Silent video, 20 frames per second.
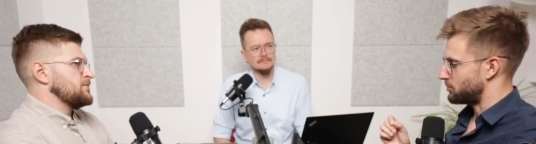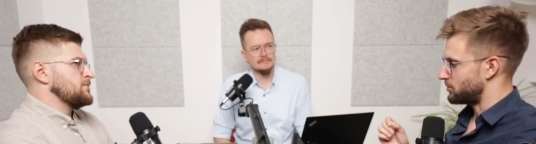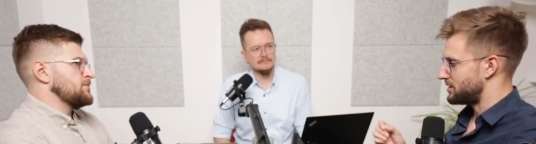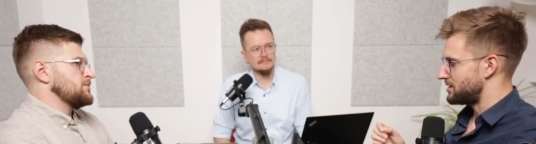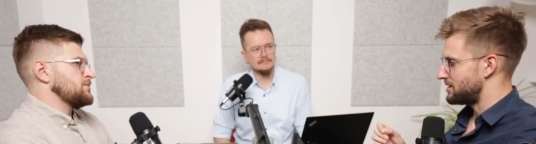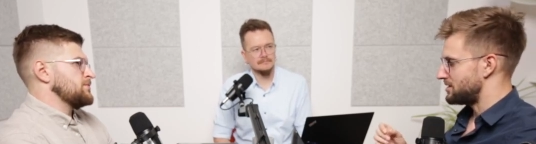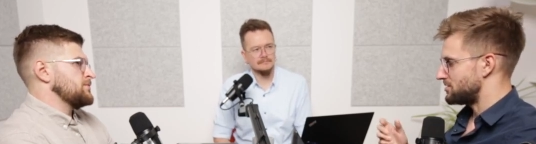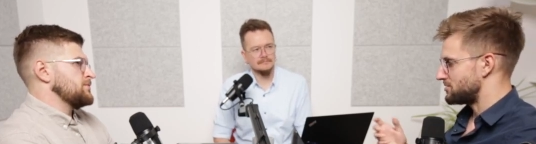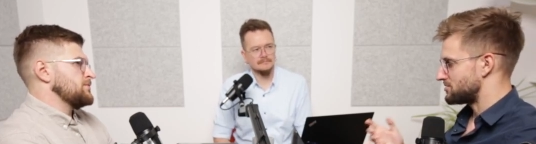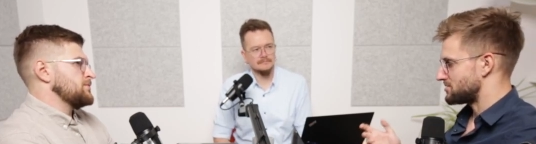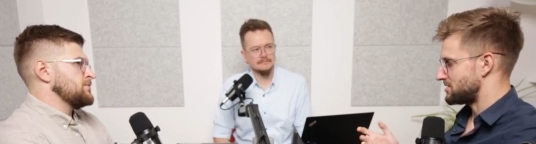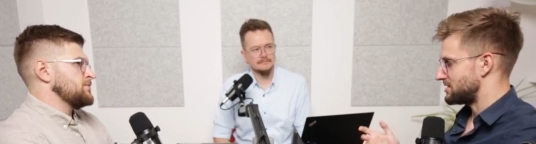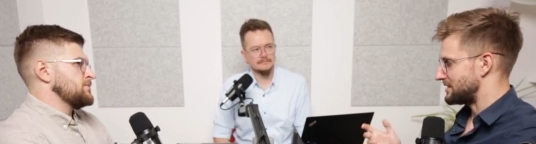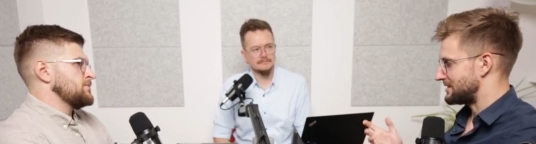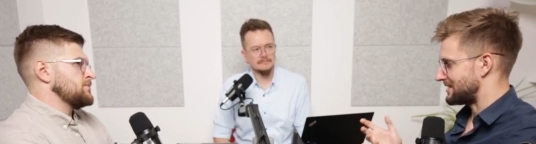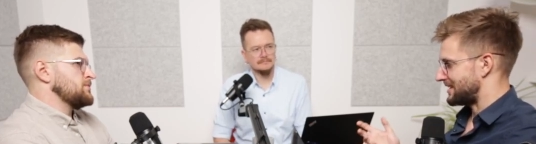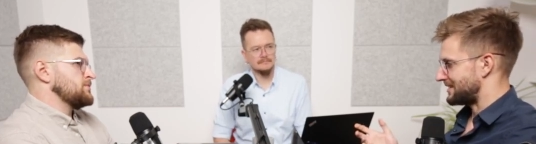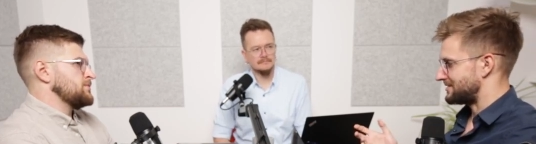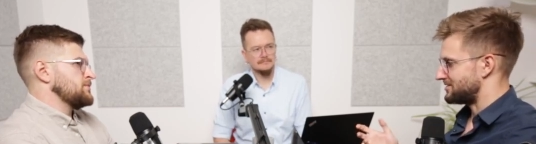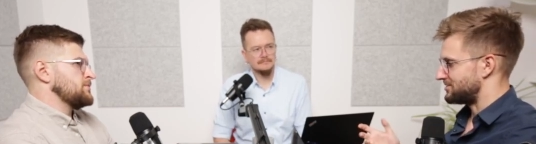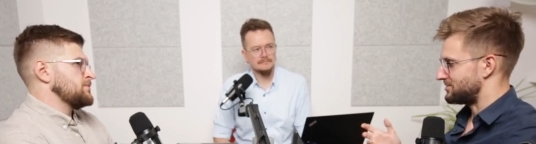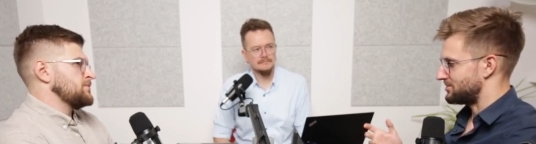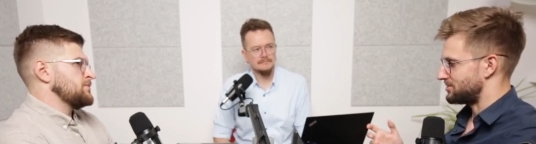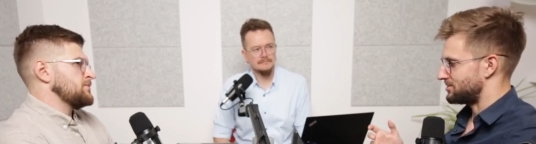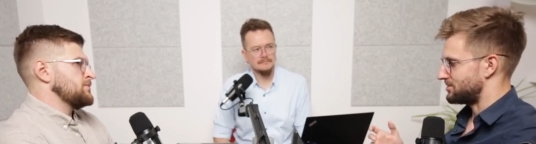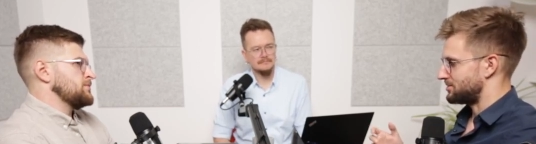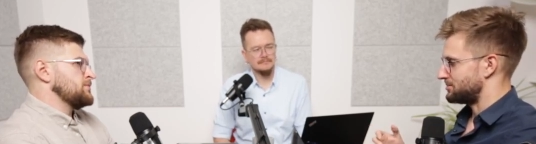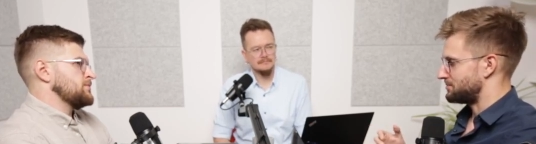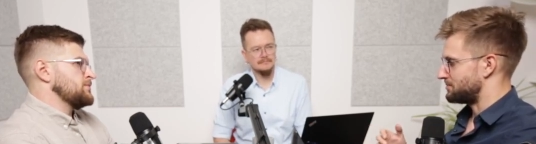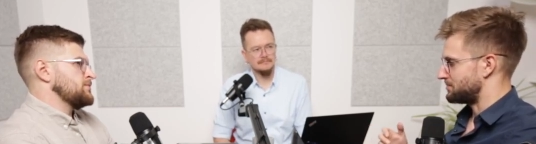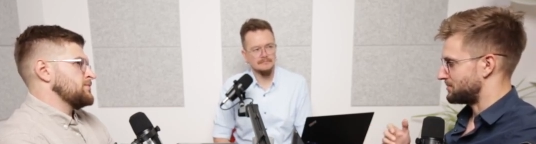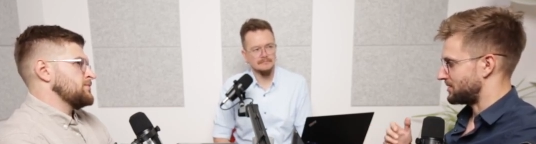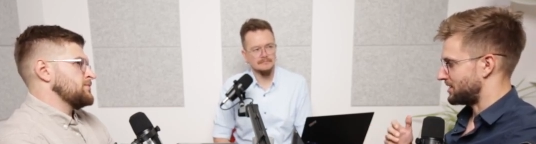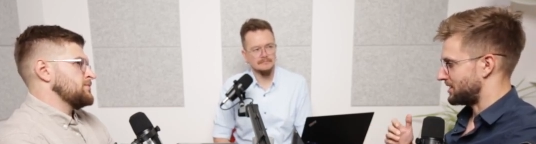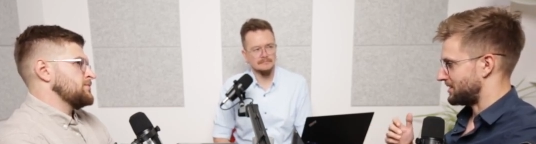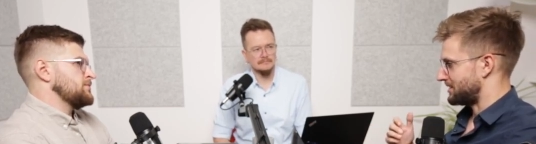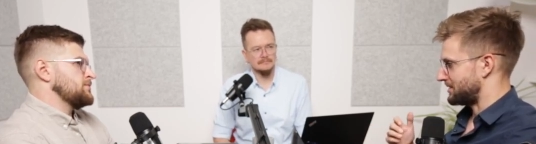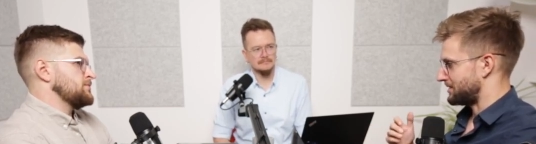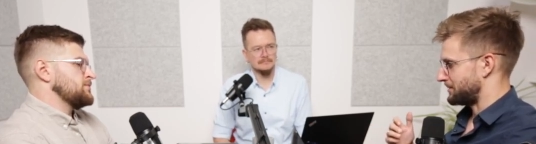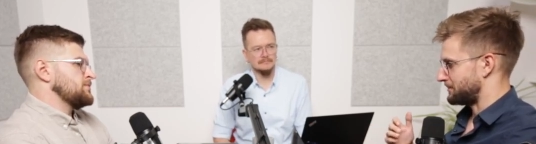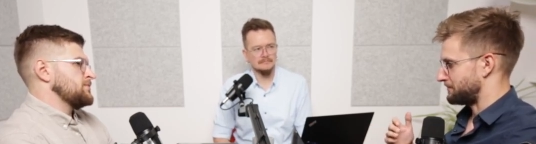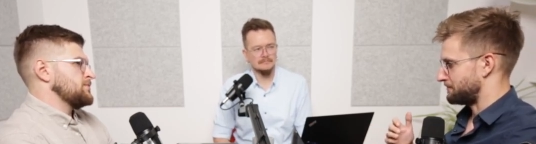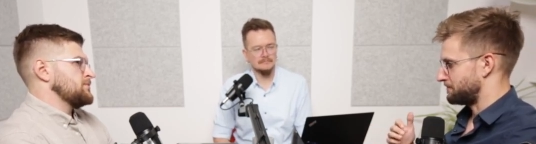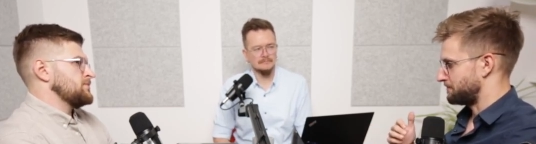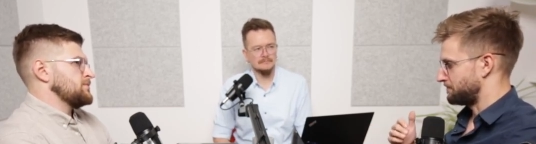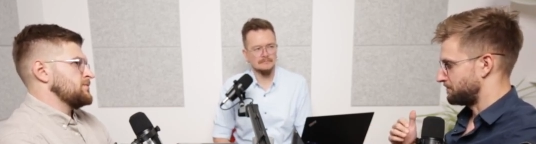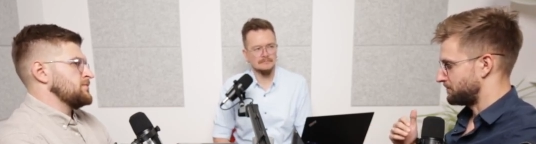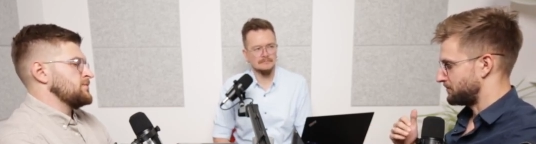Speaker 1: we usually tend to um,